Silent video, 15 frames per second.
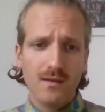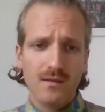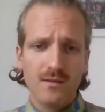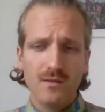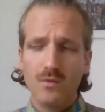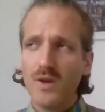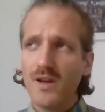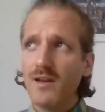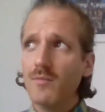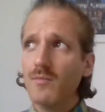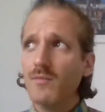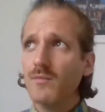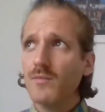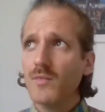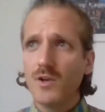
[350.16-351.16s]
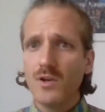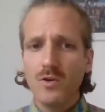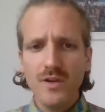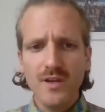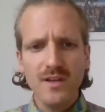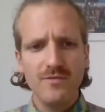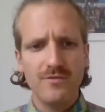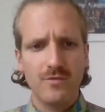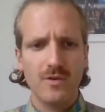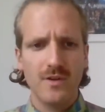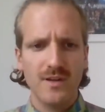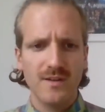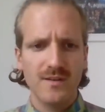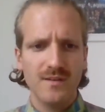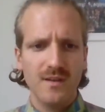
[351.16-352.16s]
So what I'm looking for
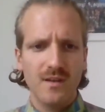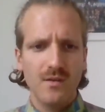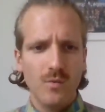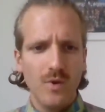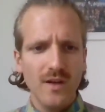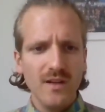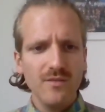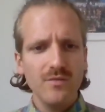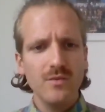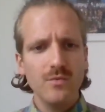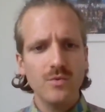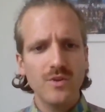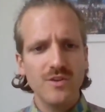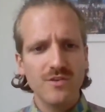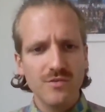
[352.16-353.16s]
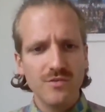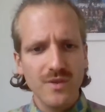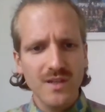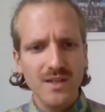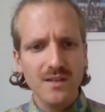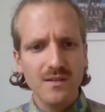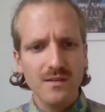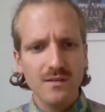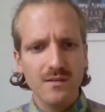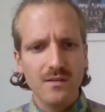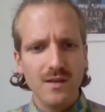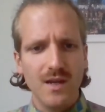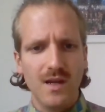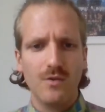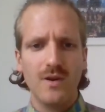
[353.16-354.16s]
is, what if we would treat
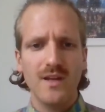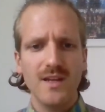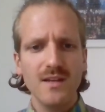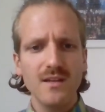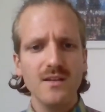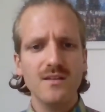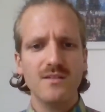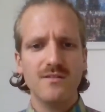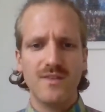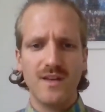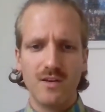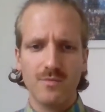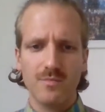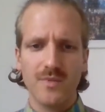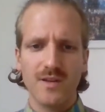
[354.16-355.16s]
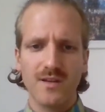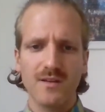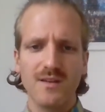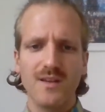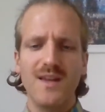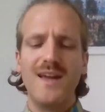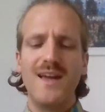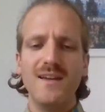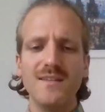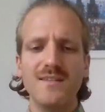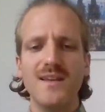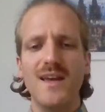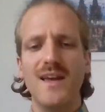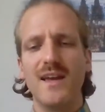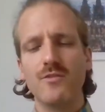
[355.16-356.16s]
our inner development
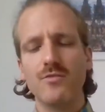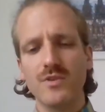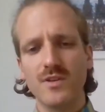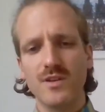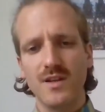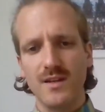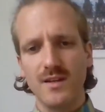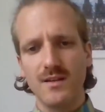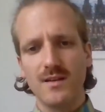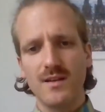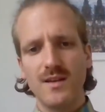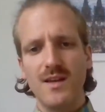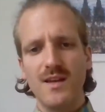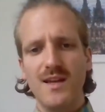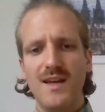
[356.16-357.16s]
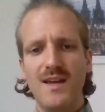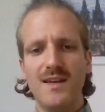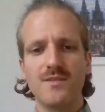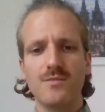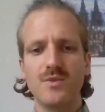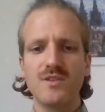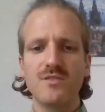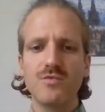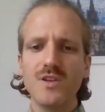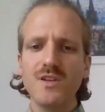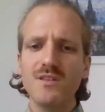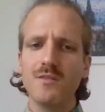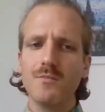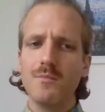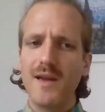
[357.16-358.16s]
as accurately as we
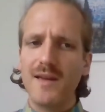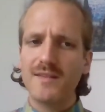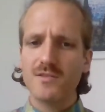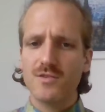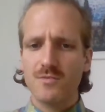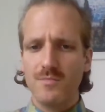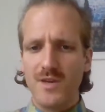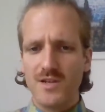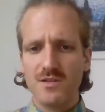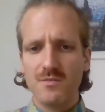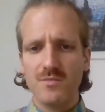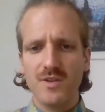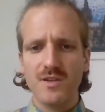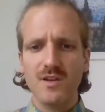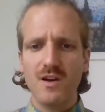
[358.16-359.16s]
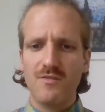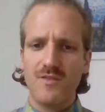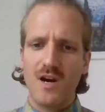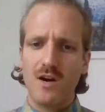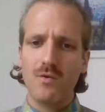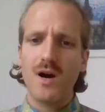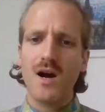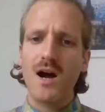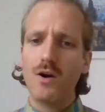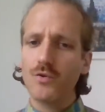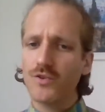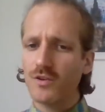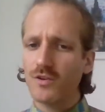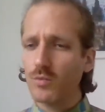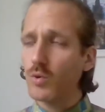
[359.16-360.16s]
treat the measurement of our
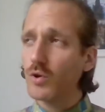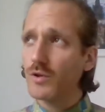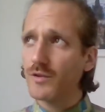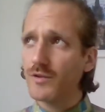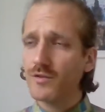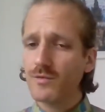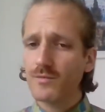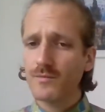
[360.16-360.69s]
outer world?